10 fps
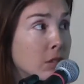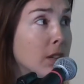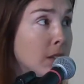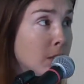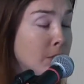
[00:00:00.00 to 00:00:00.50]

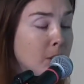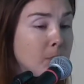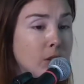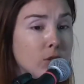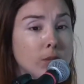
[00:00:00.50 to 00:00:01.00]
and
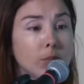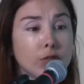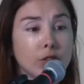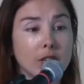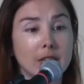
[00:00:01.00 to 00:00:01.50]
developing
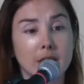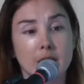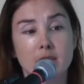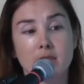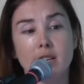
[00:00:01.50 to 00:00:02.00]
treatment for
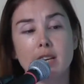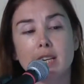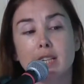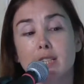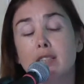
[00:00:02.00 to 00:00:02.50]
ALS
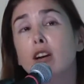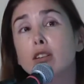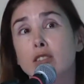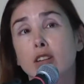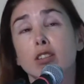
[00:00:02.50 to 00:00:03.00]
is
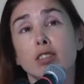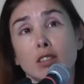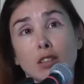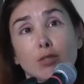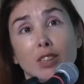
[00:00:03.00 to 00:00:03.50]

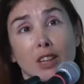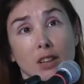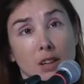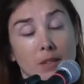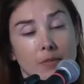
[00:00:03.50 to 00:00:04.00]
scarcity of
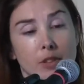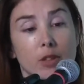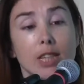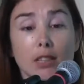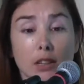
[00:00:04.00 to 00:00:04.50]
data. There
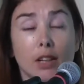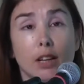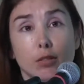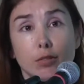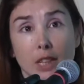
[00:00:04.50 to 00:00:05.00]
isn't a
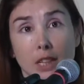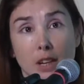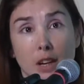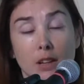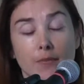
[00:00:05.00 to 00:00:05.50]
lot of
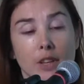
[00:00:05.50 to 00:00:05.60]
data.